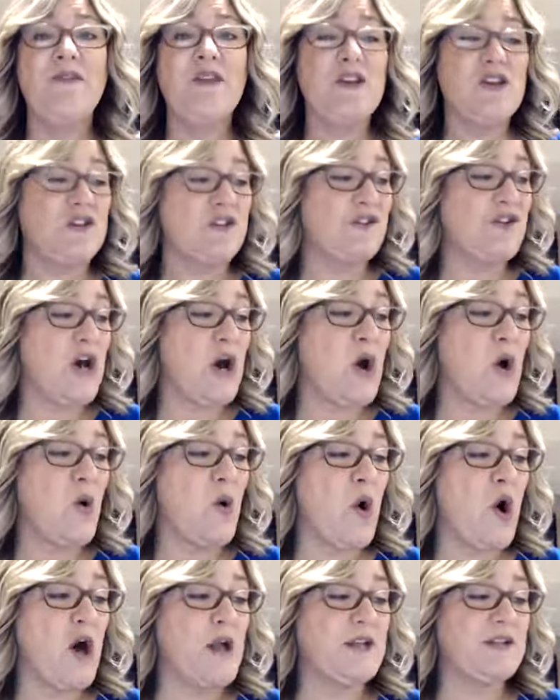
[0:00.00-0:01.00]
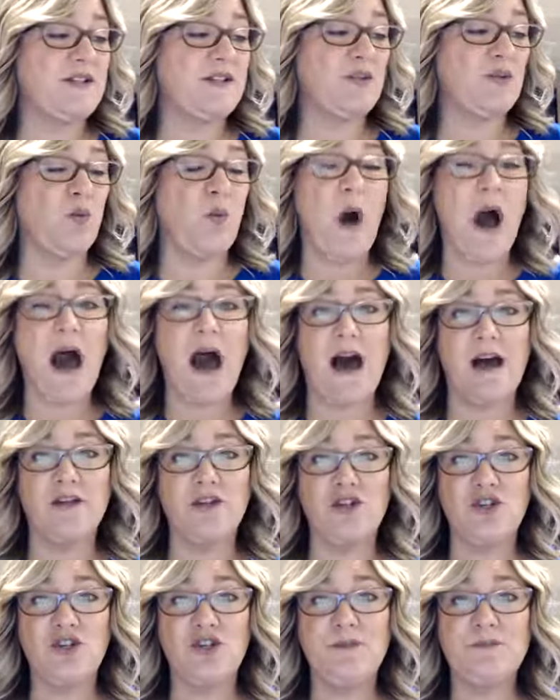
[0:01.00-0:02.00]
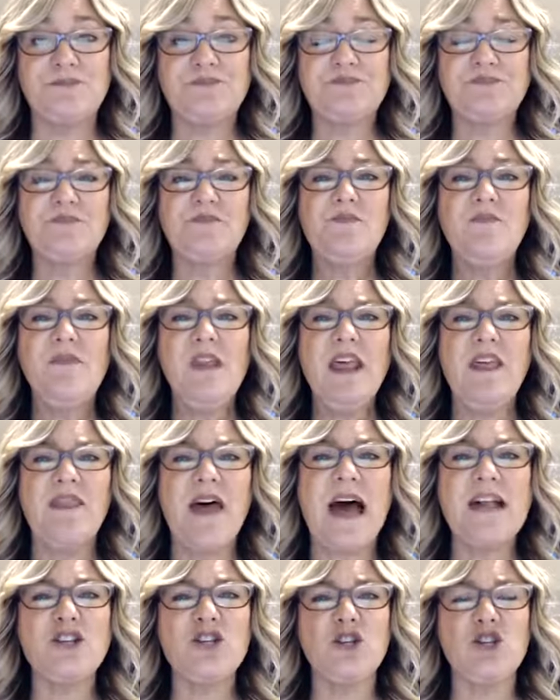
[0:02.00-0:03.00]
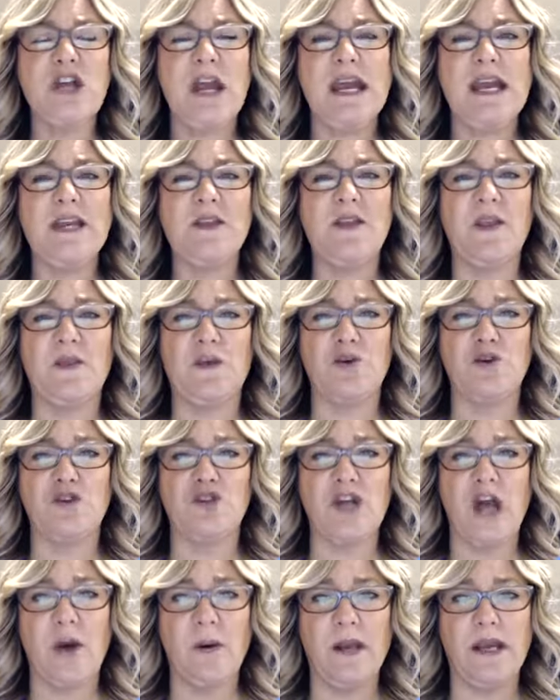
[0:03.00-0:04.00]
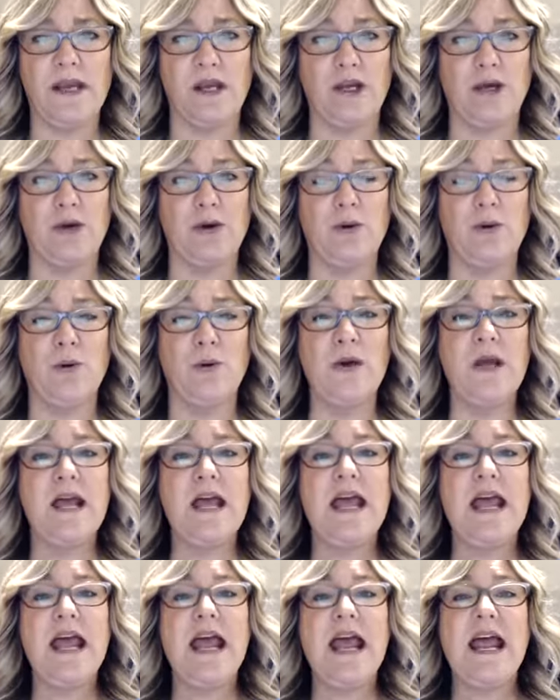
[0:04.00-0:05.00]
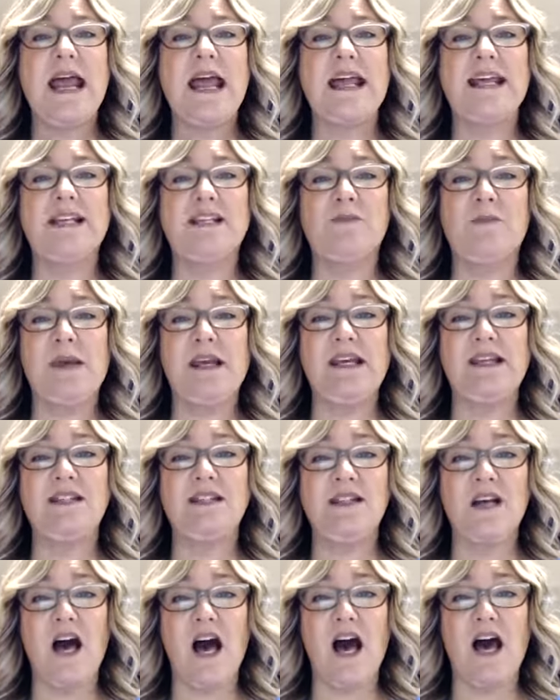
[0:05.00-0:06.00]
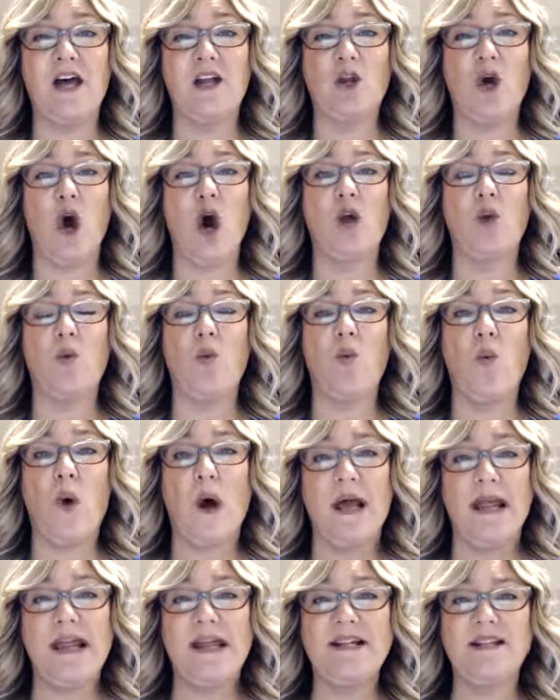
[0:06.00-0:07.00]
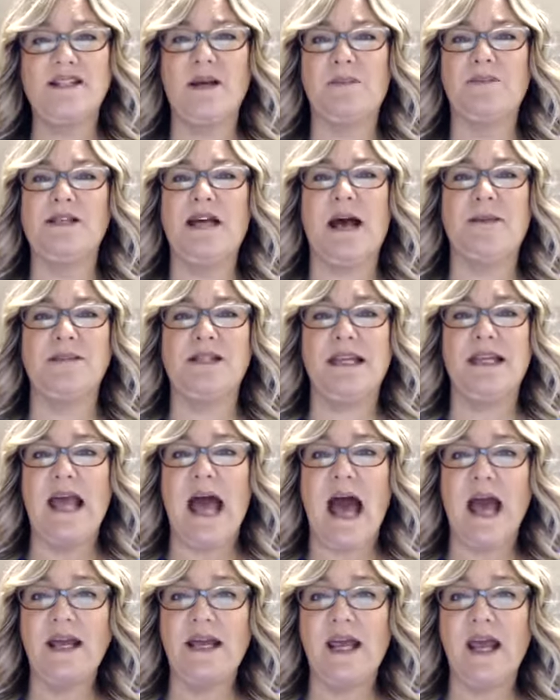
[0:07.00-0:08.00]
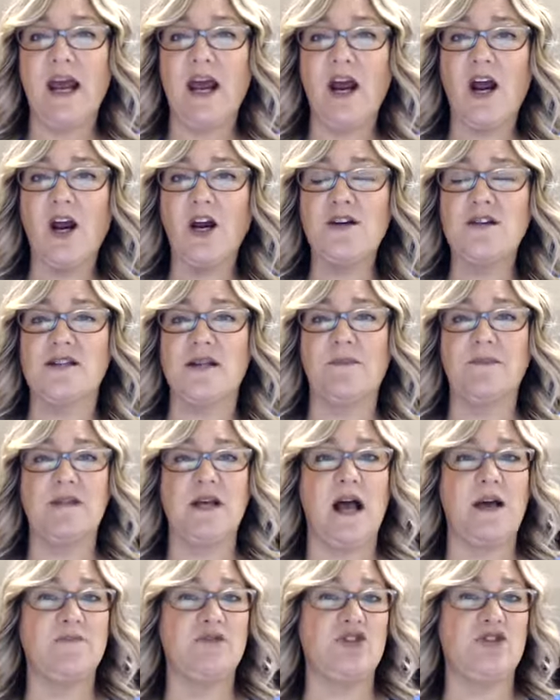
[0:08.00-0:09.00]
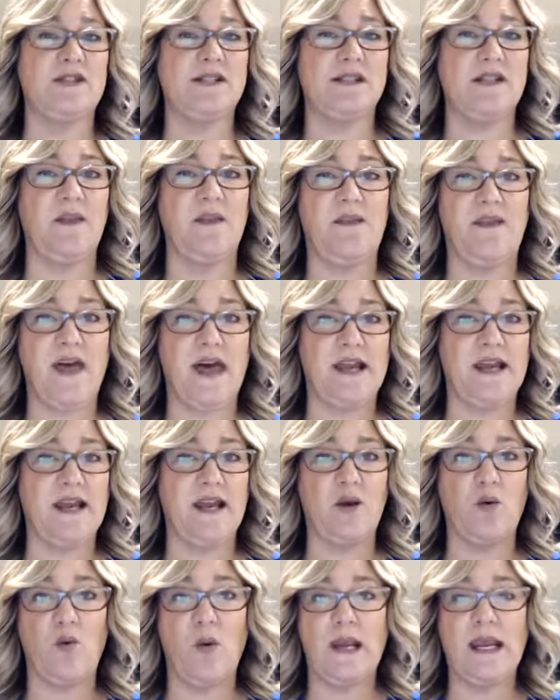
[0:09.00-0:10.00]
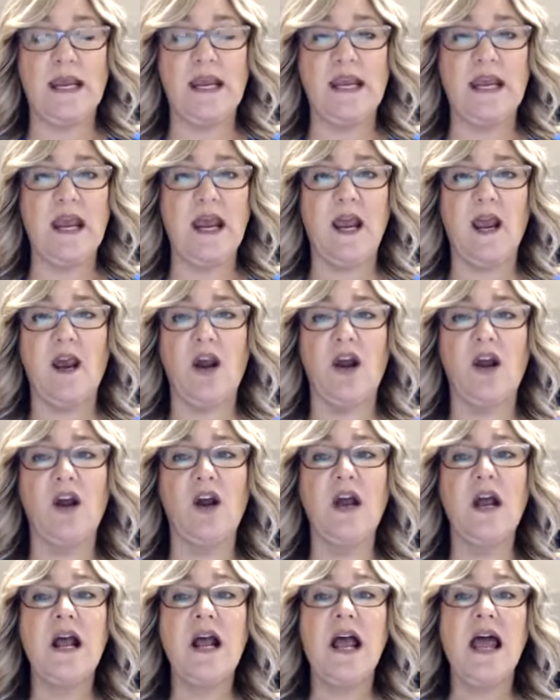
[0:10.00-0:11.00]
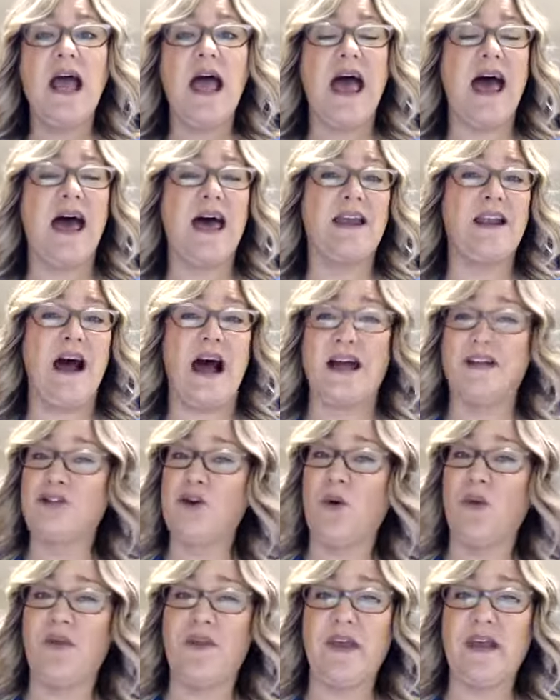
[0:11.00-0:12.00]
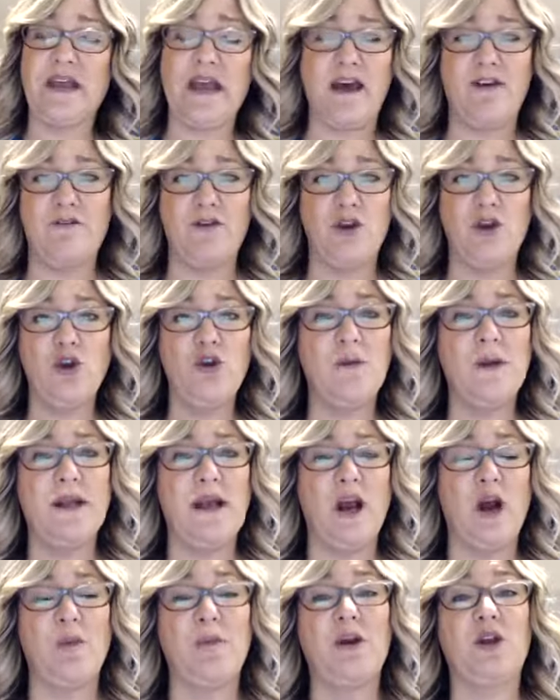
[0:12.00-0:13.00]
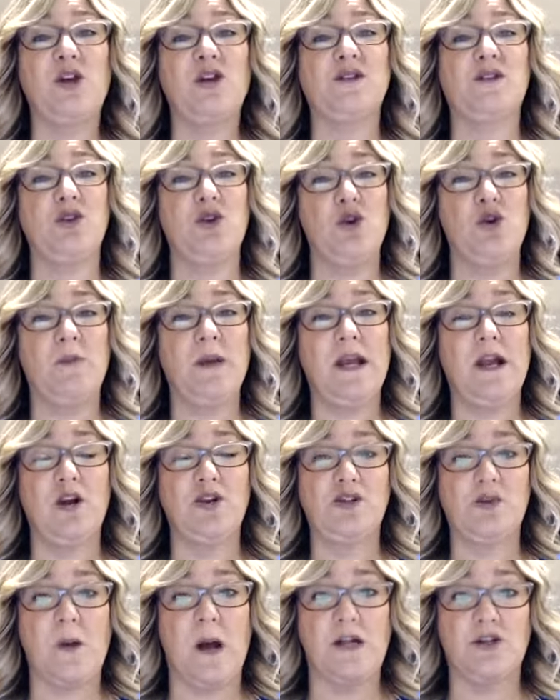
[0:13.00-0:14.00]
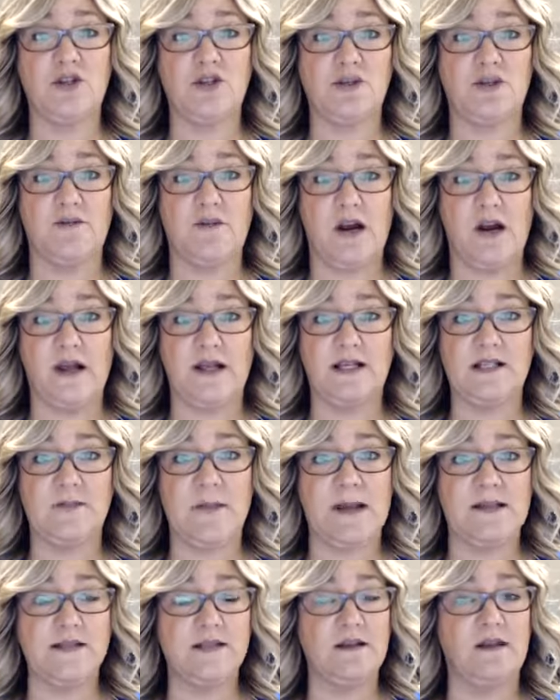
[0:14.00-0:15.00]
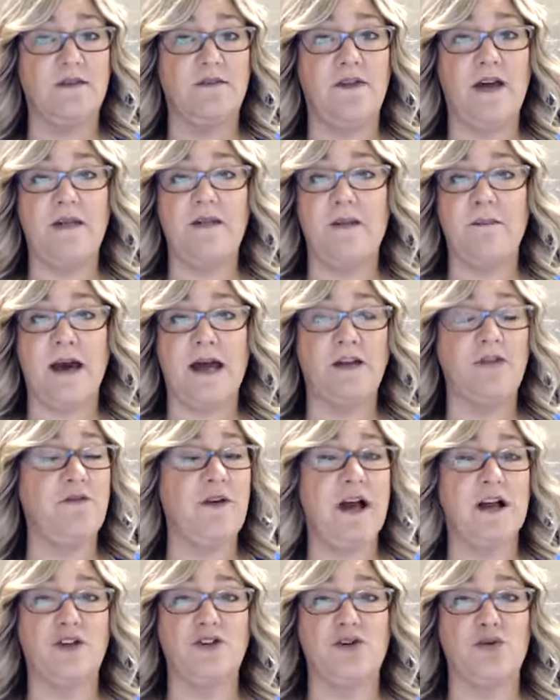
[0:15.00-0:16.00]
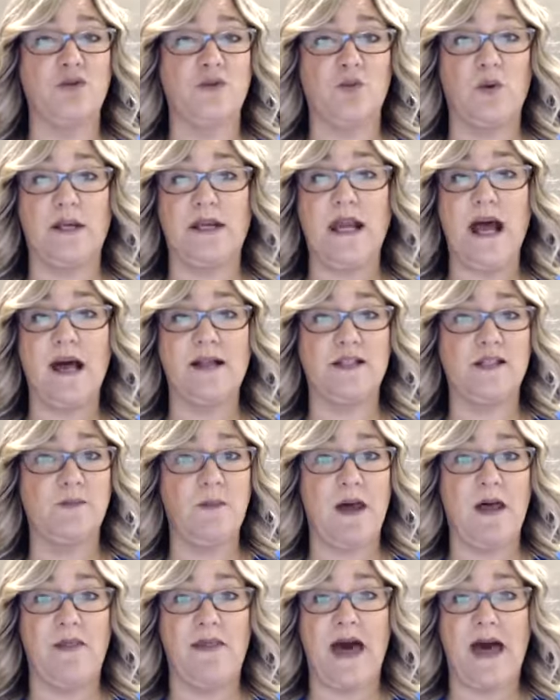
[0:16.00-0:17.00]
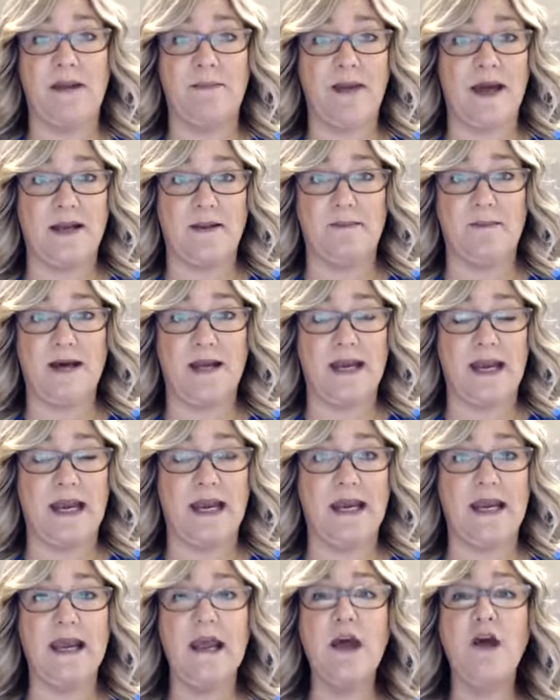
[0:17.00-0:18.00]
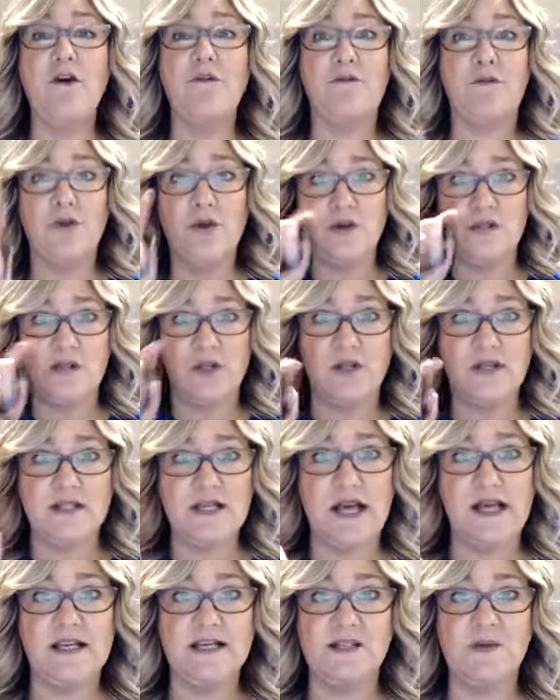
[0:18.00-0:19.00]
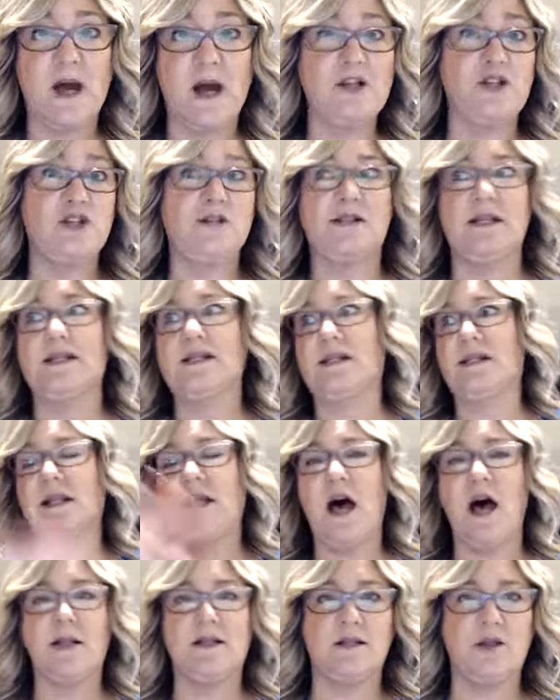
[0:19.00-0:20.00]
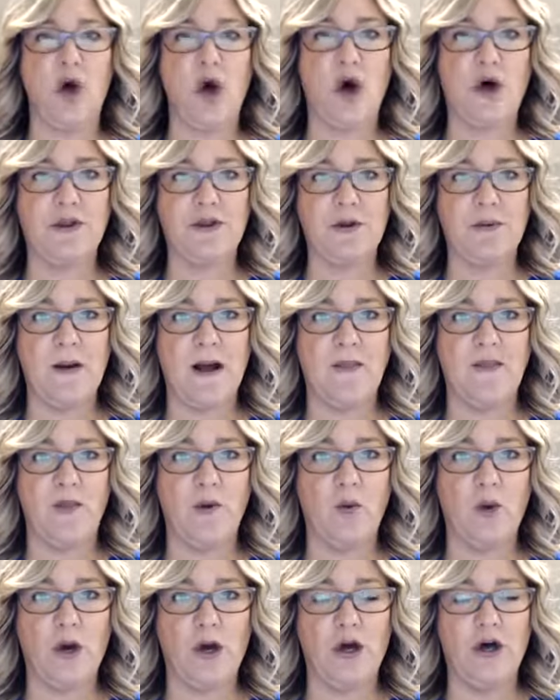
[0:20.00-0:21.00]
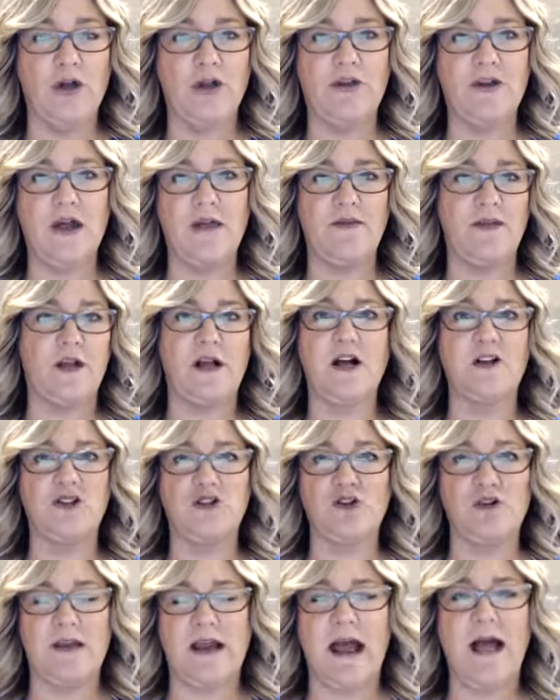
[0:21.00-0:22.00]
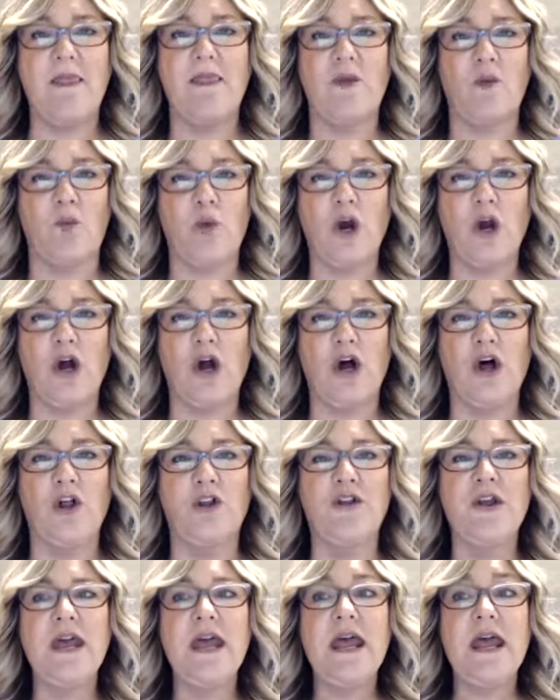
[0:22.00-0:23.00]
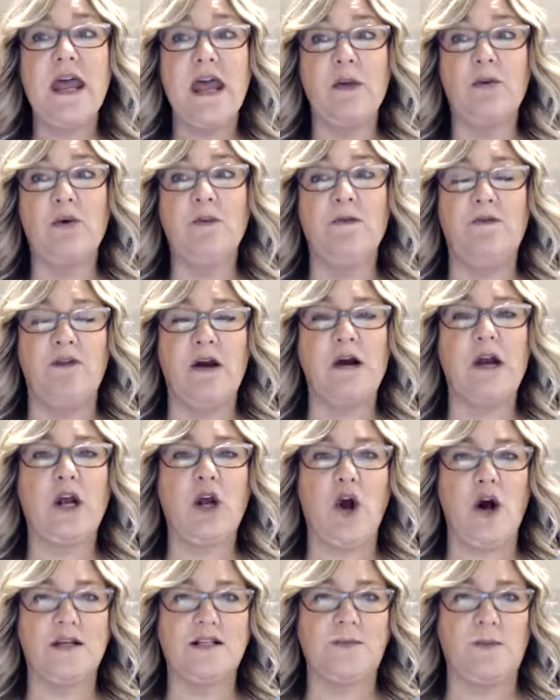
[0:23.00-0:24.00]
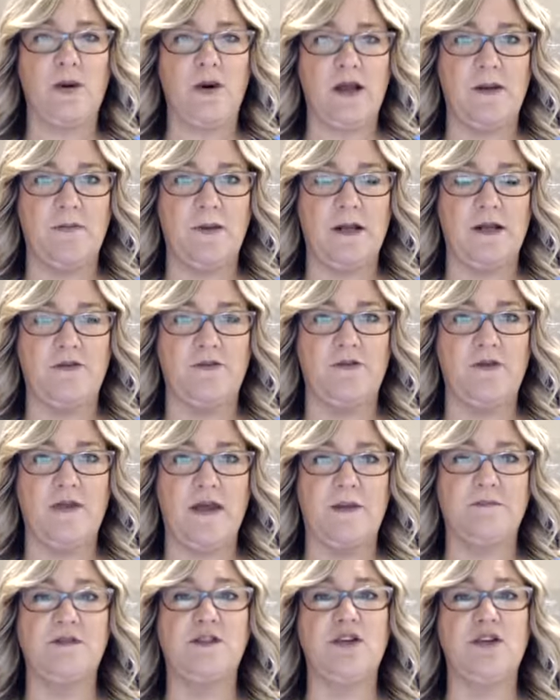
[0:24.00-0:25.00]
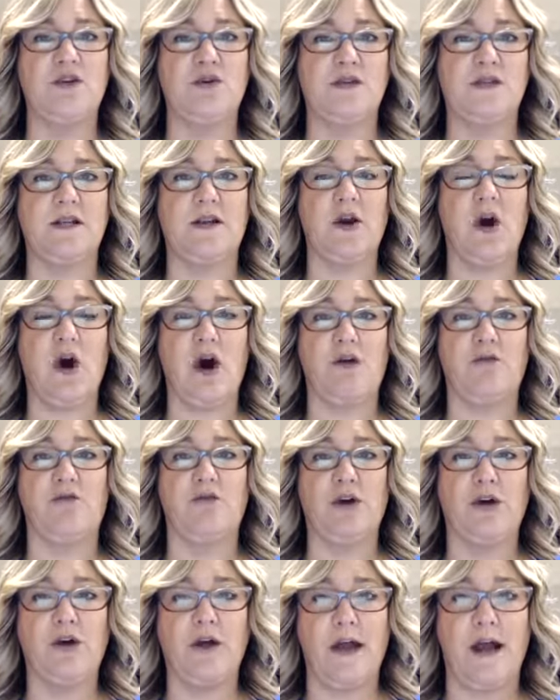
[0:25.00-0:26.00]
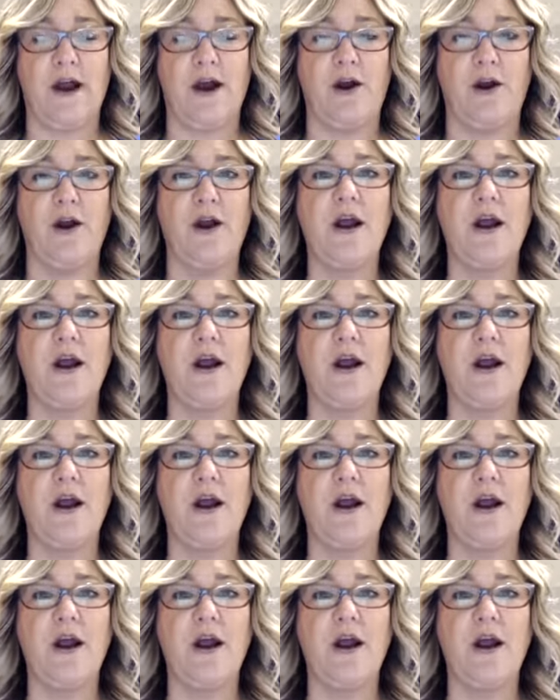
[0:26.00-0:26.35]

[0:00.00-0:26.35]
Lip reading: So on a swatch, that shade that they're showing you is being done on white, sometimes yak hair, sometimes just synthetic wiggy hair, and I don't think ever human hair because human hair swatches are very expensive and the manufacturers would not spend that amount of money for those little tiny swatches in salons all throughout the world, and the country and the world, it would be very cost prohibitive for them to use it on real hair.